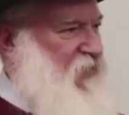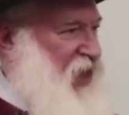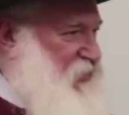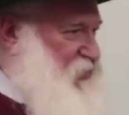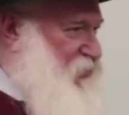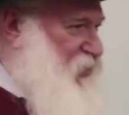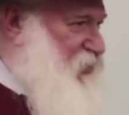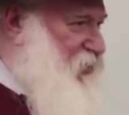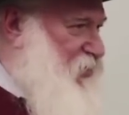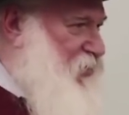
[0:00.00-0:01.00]
Answer
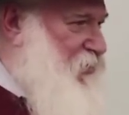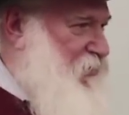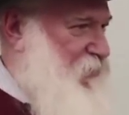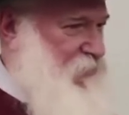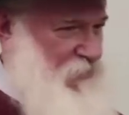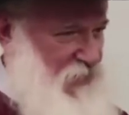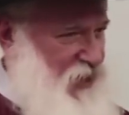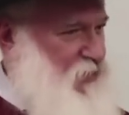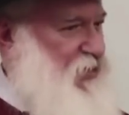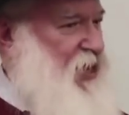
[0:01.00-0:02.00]
is
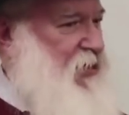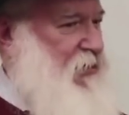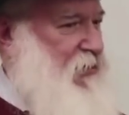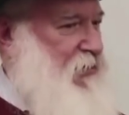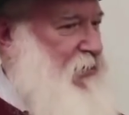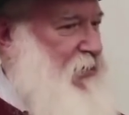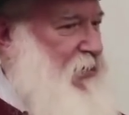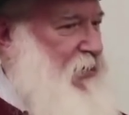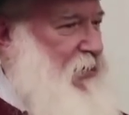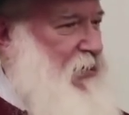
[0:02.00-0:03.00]
my Creator.
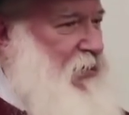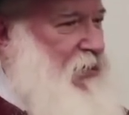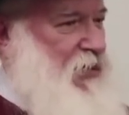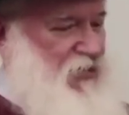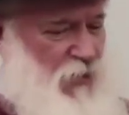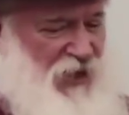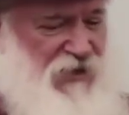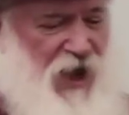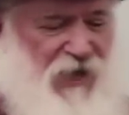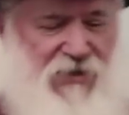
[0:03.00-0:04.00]
So
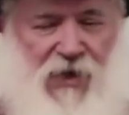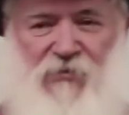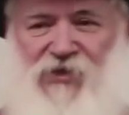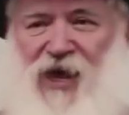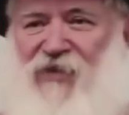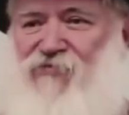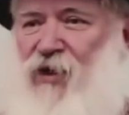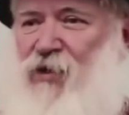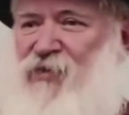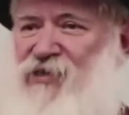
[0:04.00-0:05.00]
when God comes to
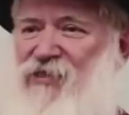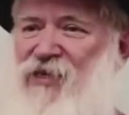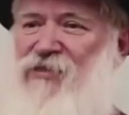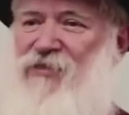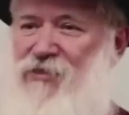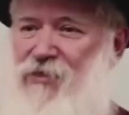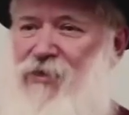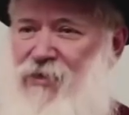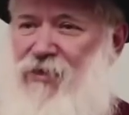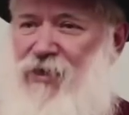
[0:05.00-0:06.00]
Avraham and says,
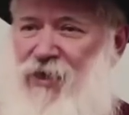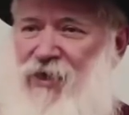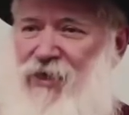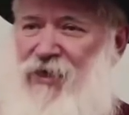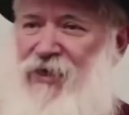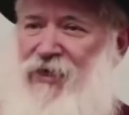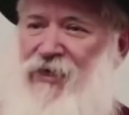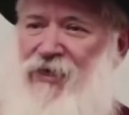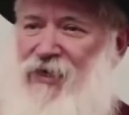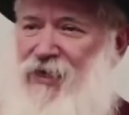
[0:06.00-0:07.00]
uh,
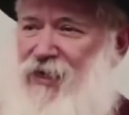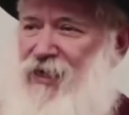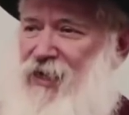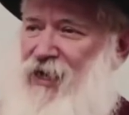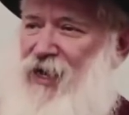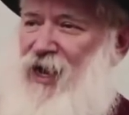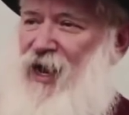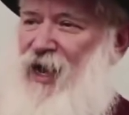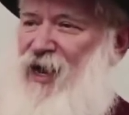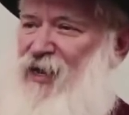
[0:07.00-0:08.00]

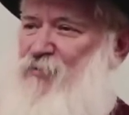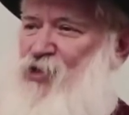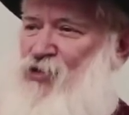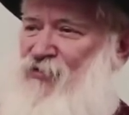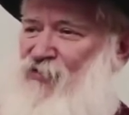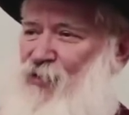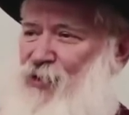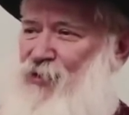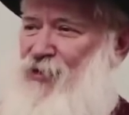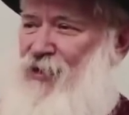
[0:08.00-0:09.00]
I got a mission
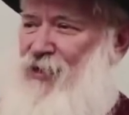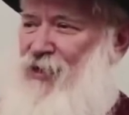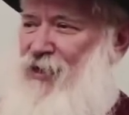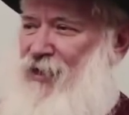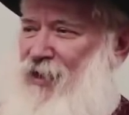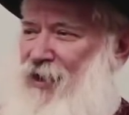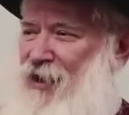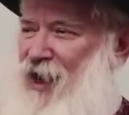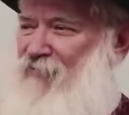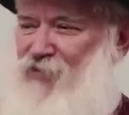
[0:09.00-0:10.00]
for you,
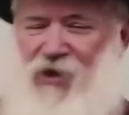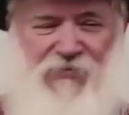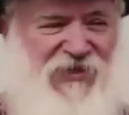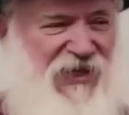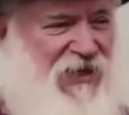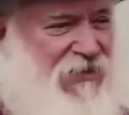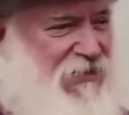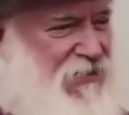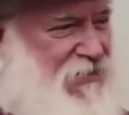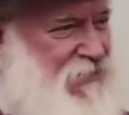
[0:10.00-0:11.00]
Avraham
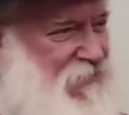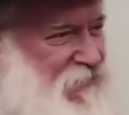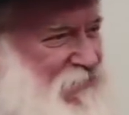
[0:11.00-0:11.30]
says,